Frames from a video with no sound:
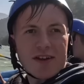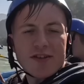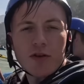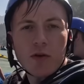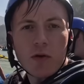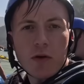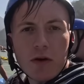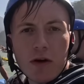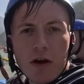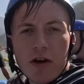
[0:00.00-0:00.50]

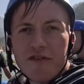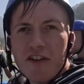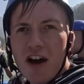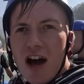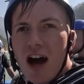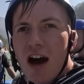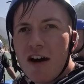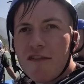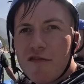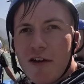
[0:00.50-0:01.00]
So we're over
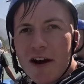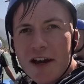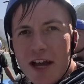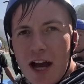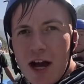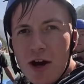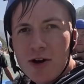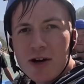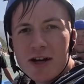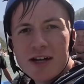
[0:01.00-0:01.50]
halfway
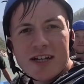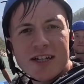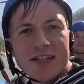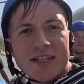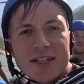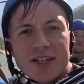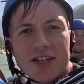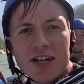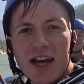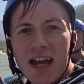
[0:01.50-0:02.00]
now.
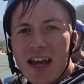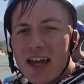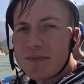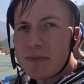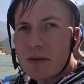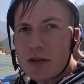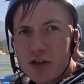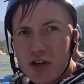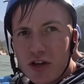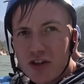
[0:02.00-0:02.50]
It's
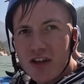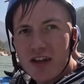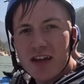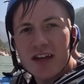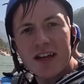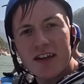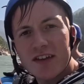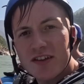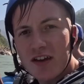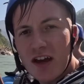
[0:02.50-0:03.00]
been good.
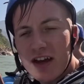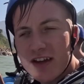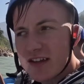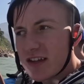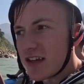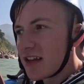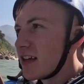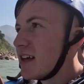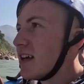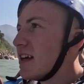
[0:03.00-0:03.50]
It's
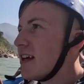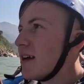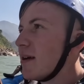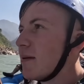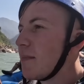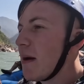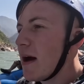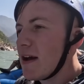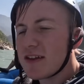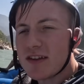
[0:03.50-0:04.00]
nice.
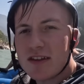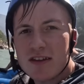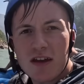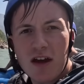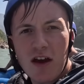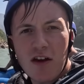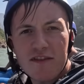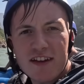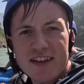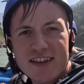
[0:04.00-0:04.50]
Parts
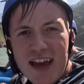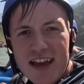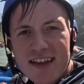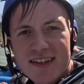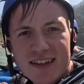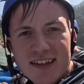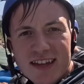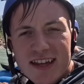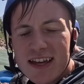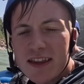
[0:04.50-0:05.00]
of
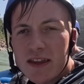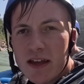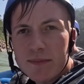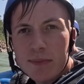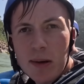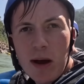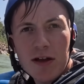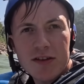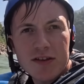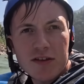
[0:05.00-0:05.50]
intensity and then
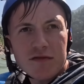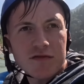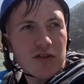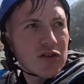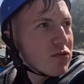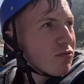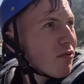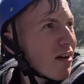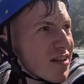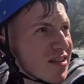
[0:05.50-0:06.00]
parts of
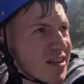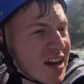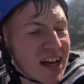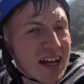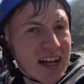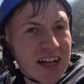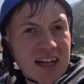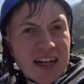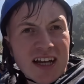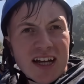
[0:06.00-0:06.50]
just
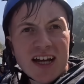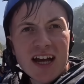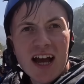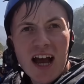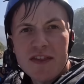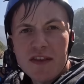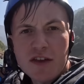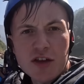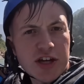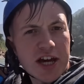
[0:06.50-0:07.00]
resting.
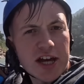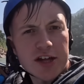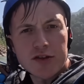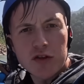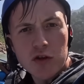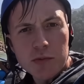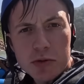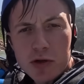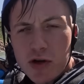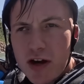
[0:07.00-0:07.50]
And then you get
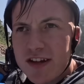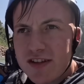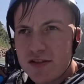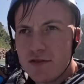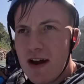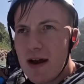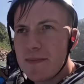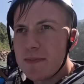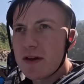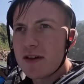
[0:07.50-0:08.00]
super crazy
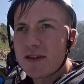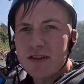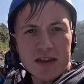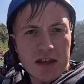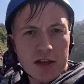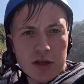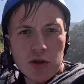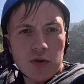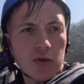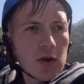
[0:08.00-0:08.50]
rapids
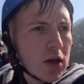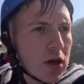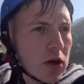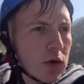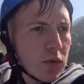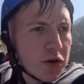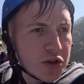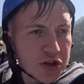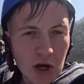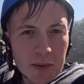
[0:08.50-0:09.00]
and we
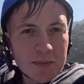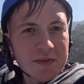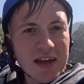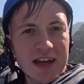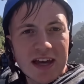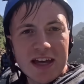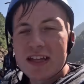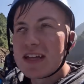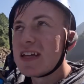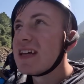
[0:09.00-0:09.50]
jumped
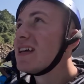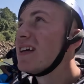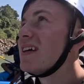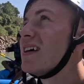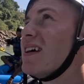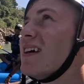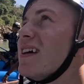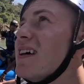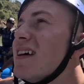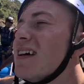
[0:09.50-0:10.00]
in.
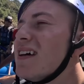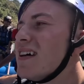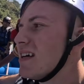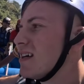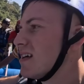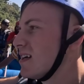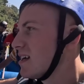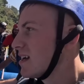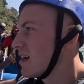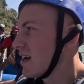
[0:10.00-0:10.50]

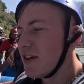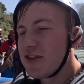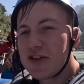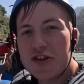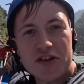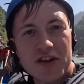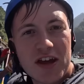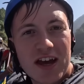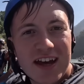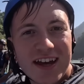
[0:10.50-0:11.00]
It's
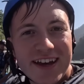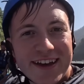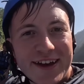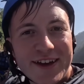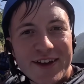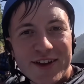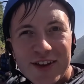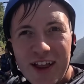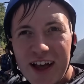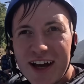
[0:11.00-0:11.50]
just
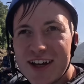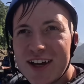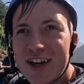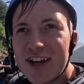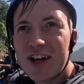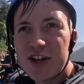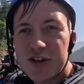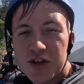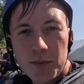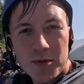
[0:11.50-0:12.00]
like
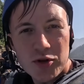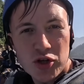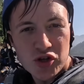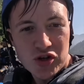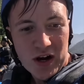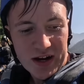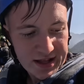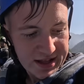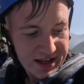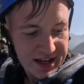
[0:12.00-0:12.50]
so much
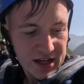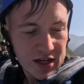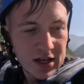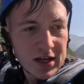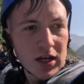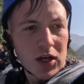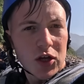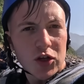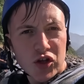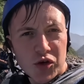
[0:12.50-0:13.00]
adrenaline,
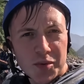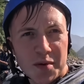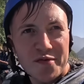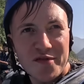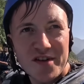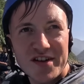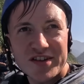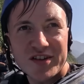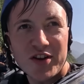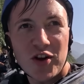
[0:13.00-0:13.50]
super
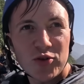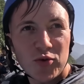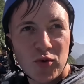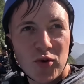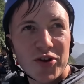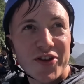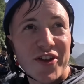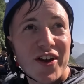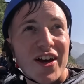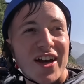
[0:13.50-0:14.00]
freezing cold
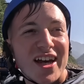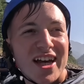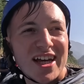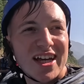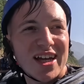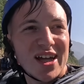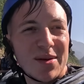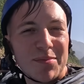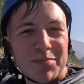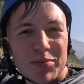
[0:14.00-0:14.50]
water,
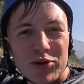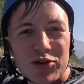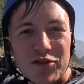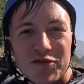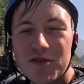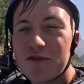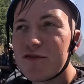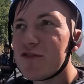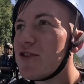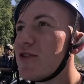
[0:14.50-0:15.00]

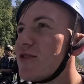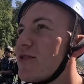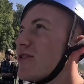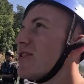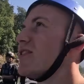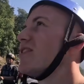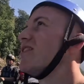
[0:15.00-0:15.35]
beautiful views.